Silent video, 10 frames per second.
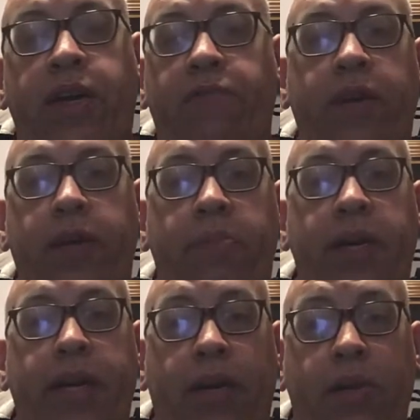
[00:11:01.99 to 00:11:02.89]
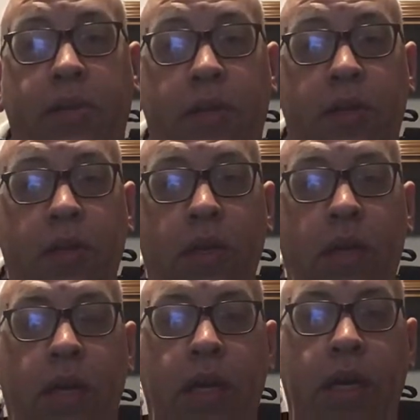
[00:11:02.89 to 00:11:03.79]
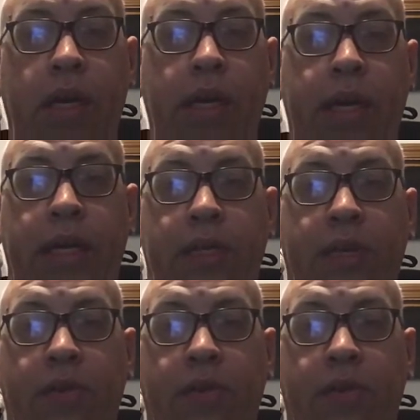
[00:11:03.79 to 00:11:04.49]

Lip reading: They're not for anybody else. And